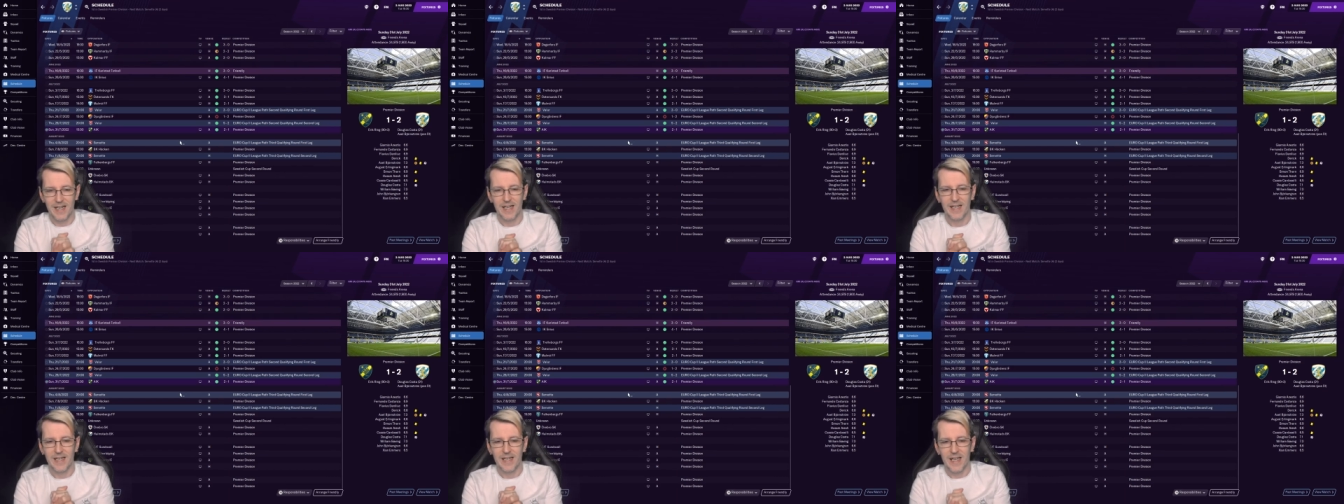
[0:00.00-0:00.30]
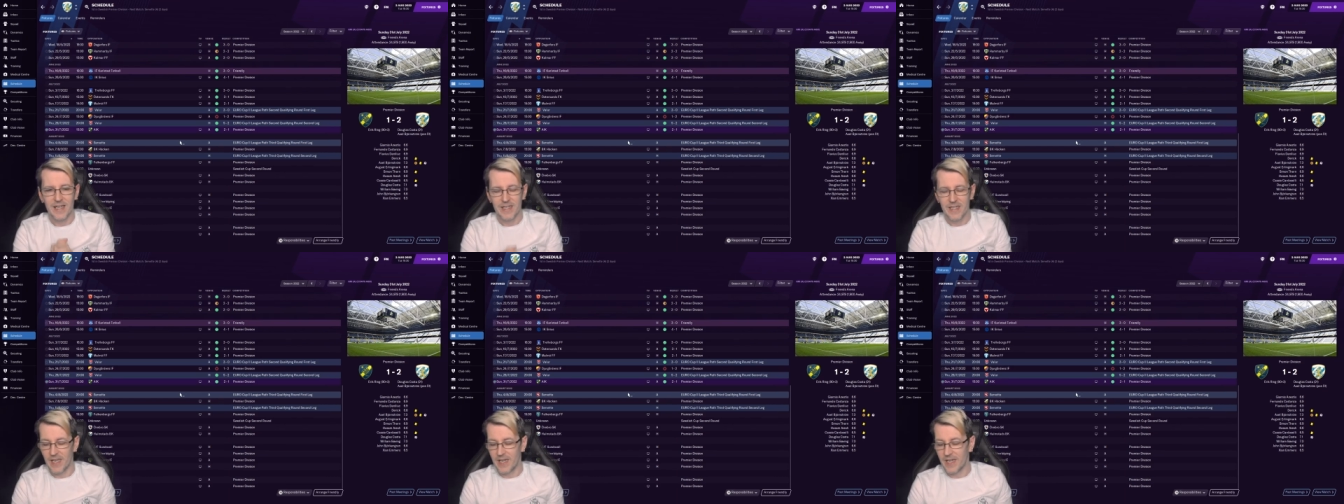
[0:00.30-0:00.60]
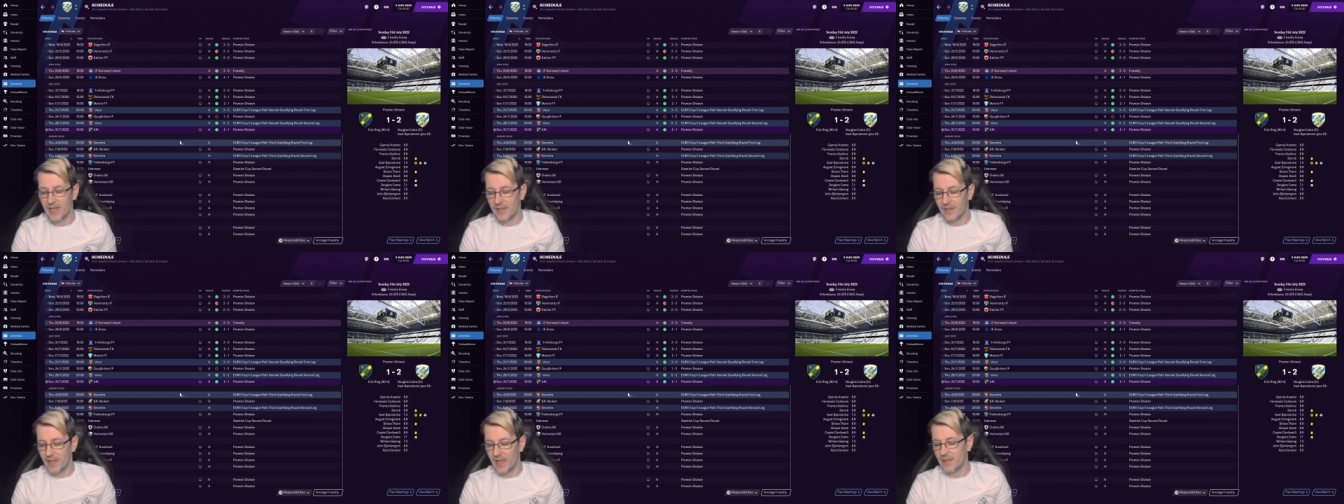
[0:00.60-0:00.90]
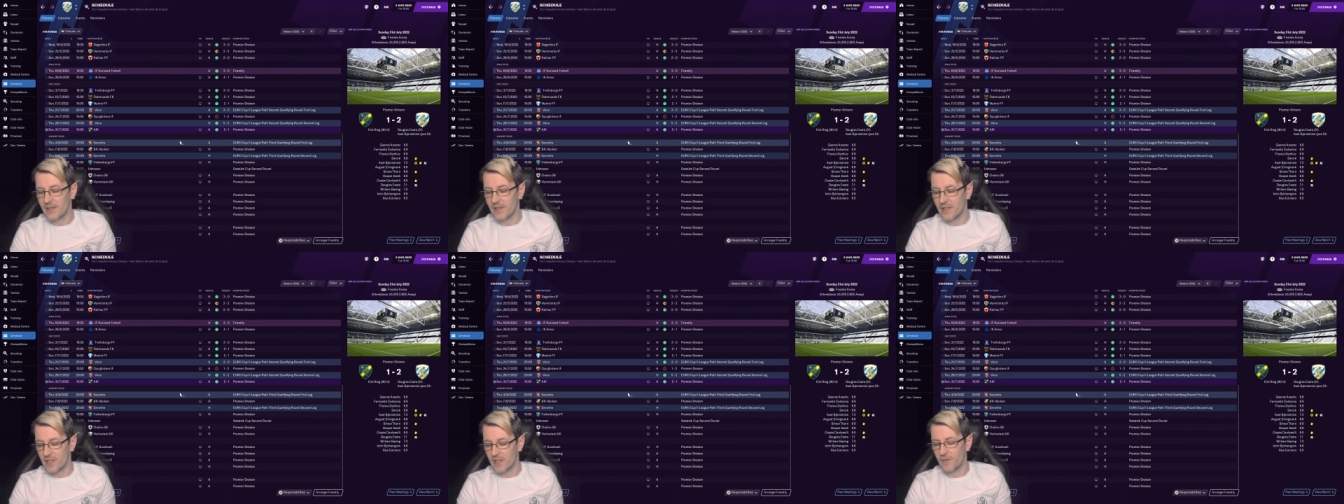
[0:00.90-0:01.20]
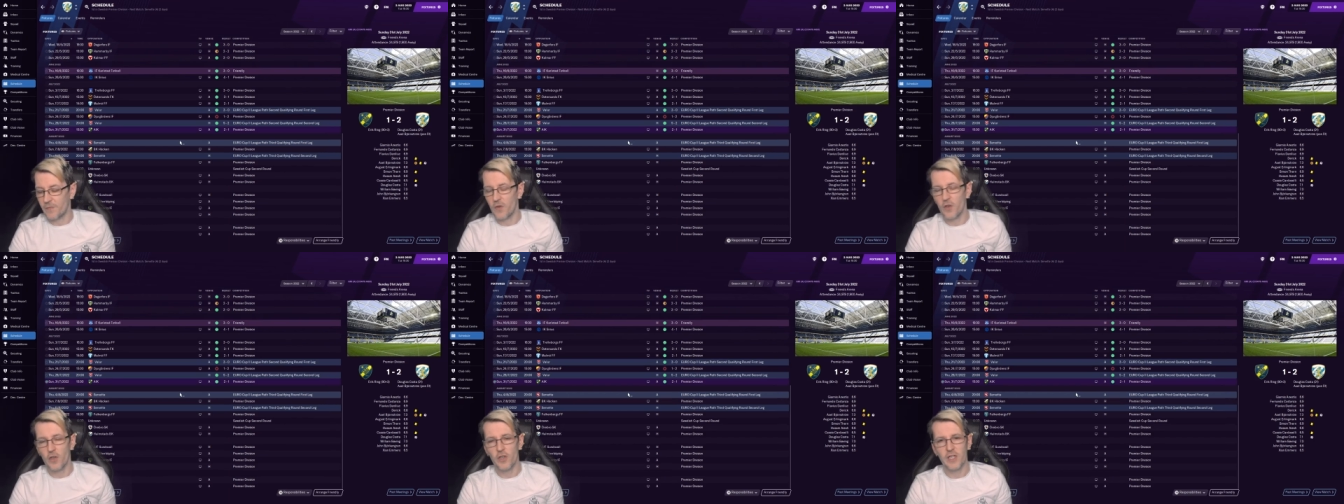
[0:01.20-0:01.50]
let's get in then to this
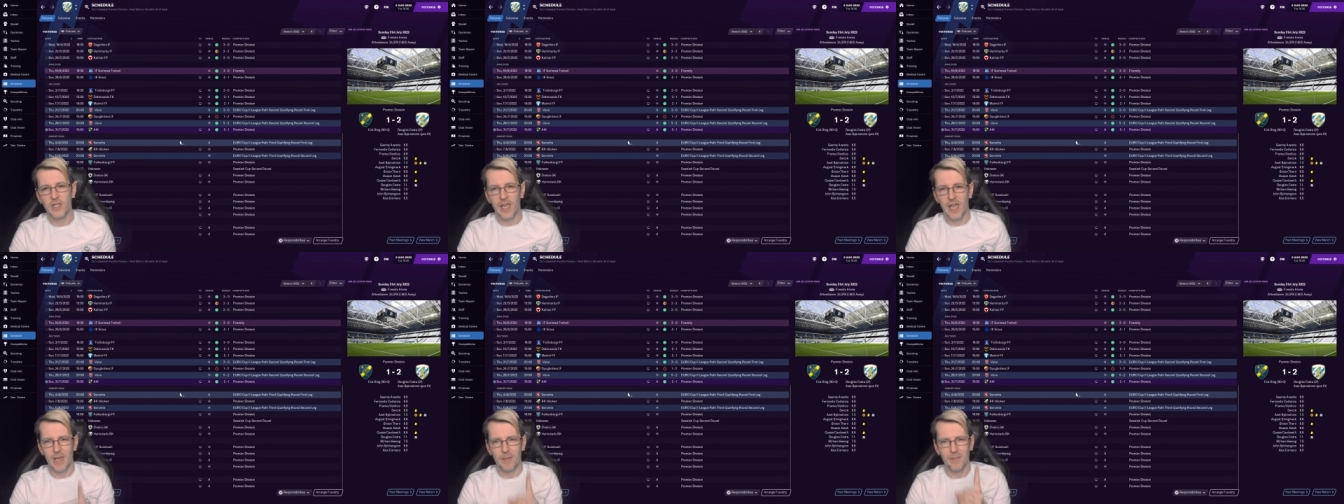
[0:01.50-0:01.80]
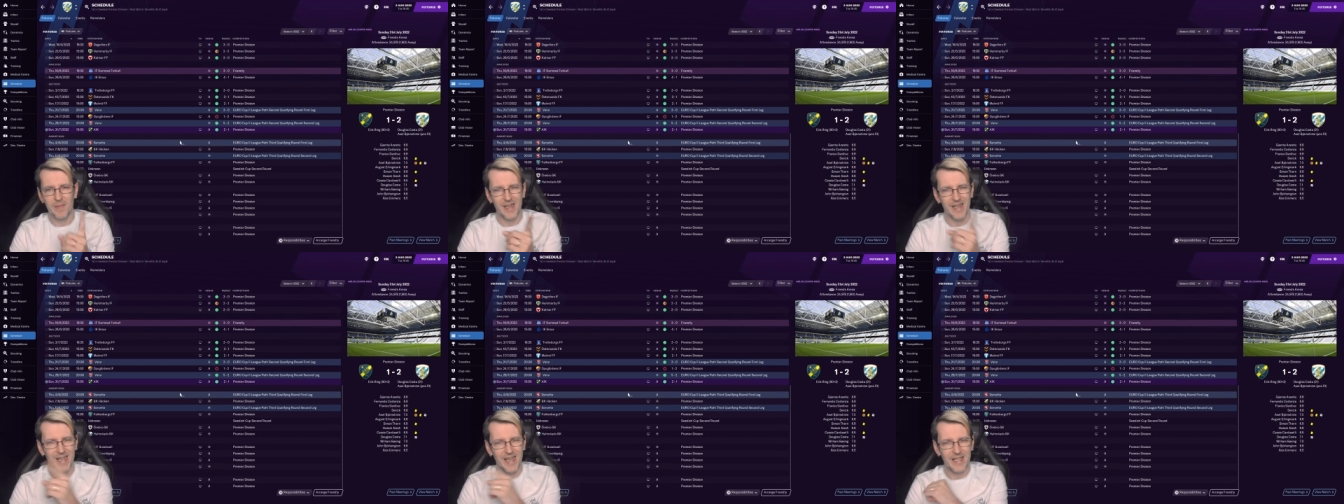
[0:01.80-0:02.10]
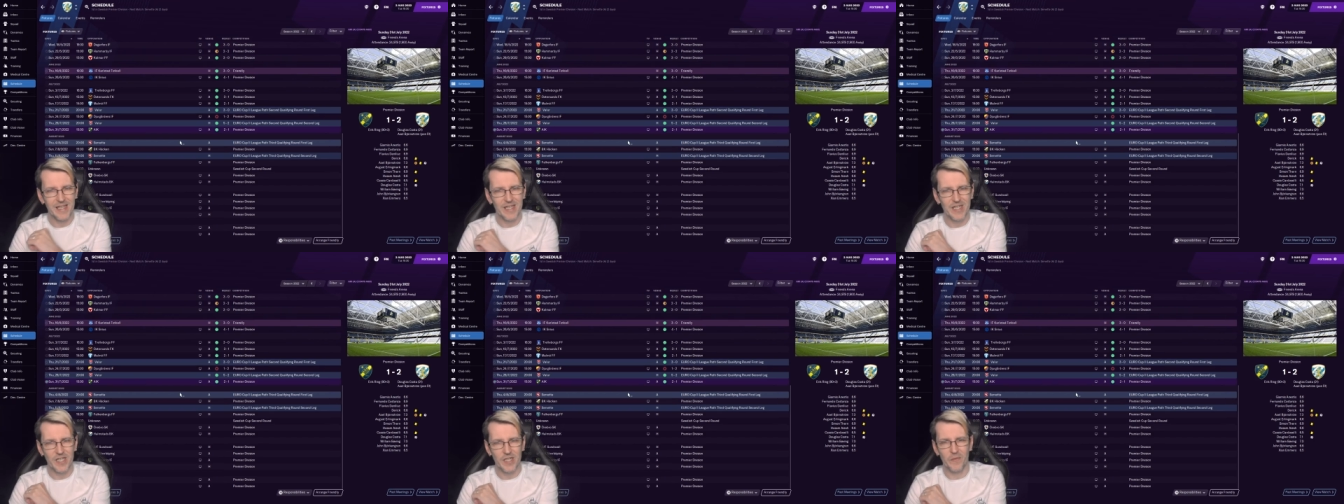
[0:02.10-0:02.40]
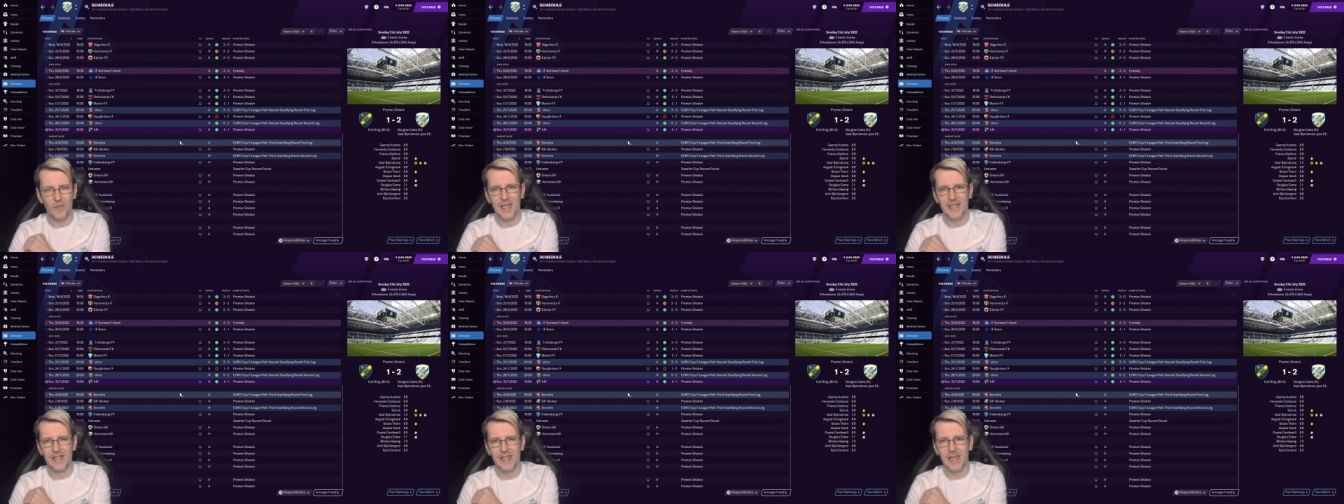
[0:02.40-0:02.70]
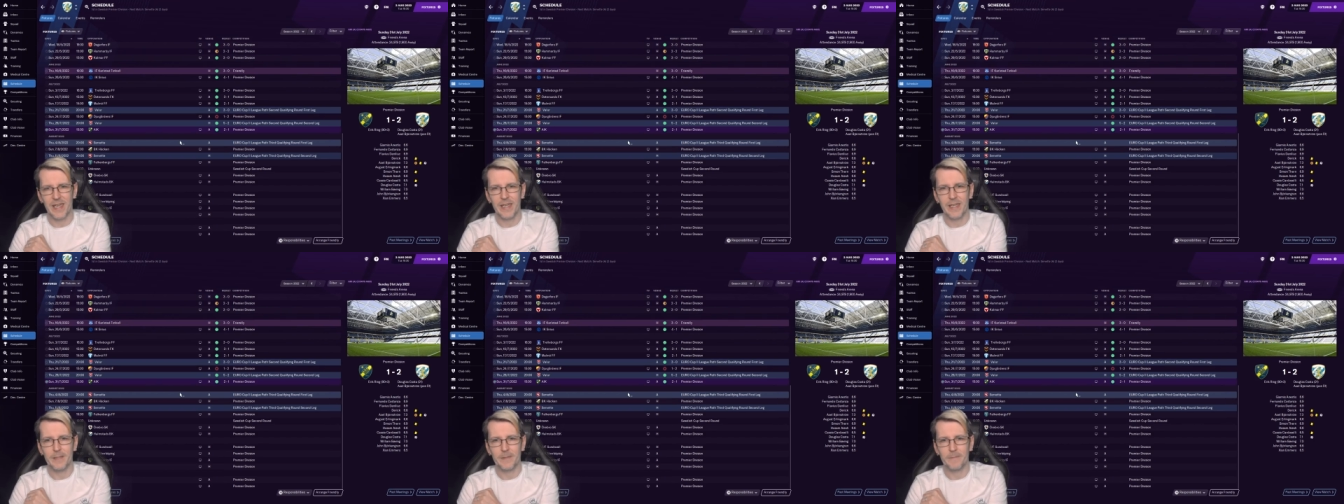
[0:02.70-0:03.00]
first game against Servette.